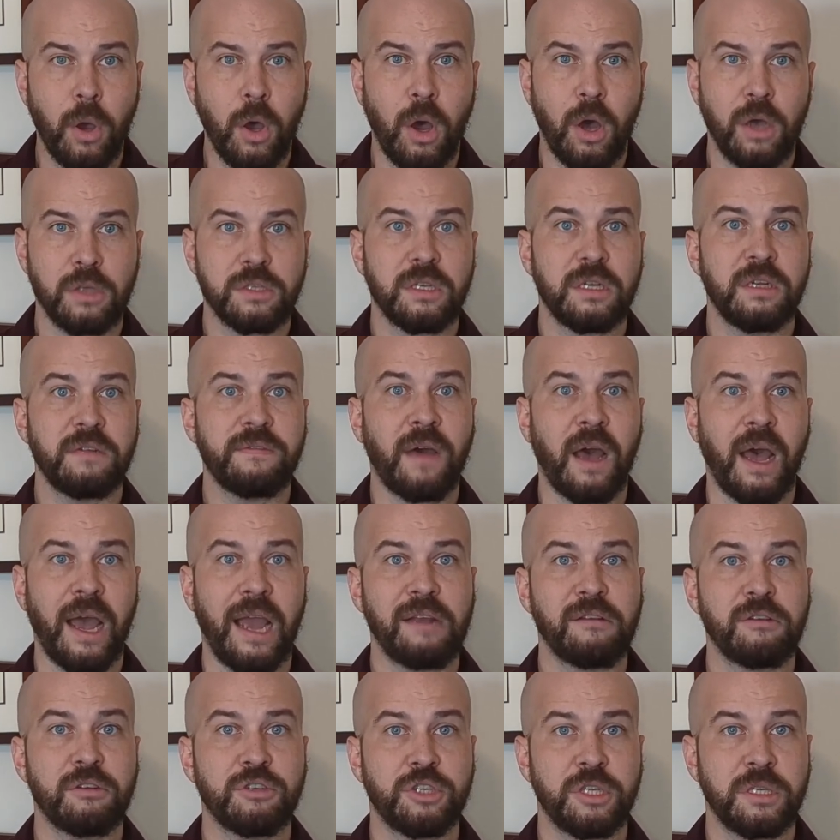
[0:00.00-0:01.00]
positive
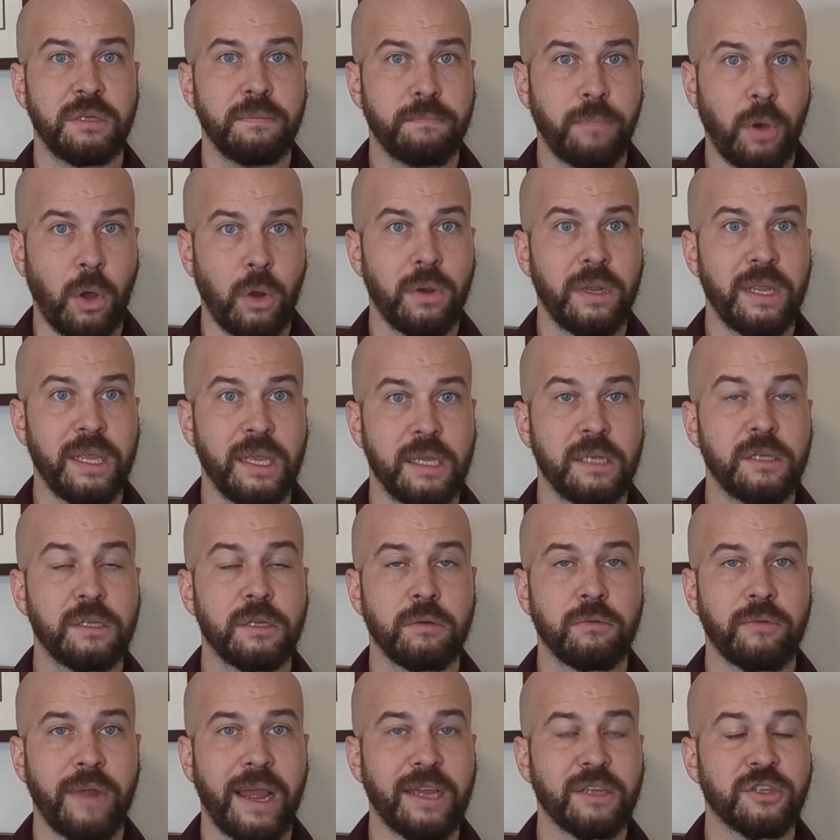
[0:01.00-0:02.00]
hydrogen bonding
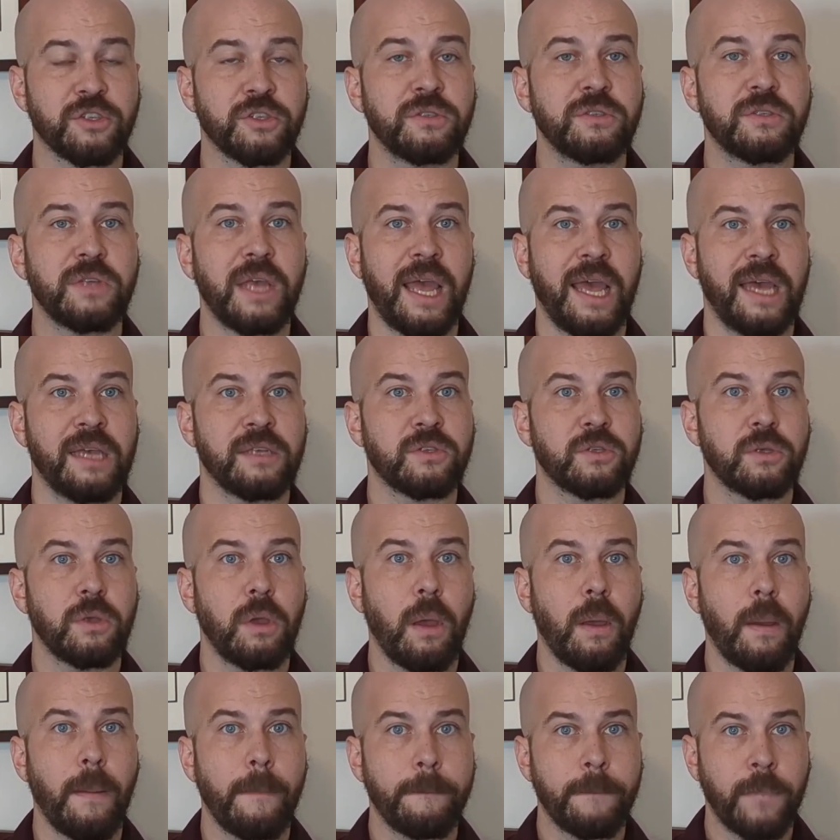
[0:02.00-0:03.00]
interactions as
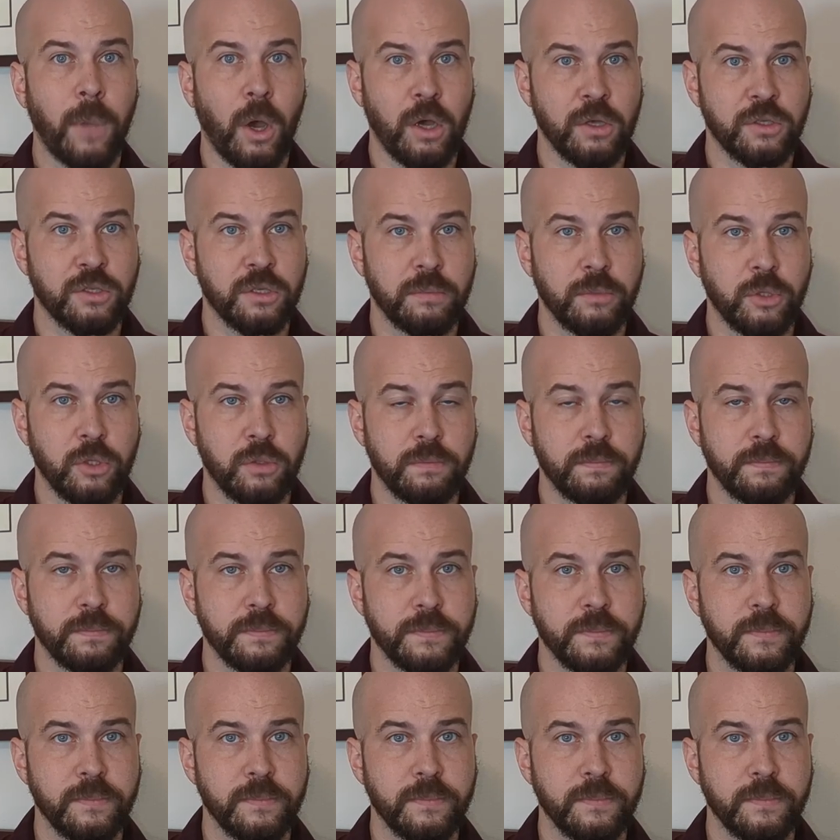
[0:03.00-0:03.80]
possible.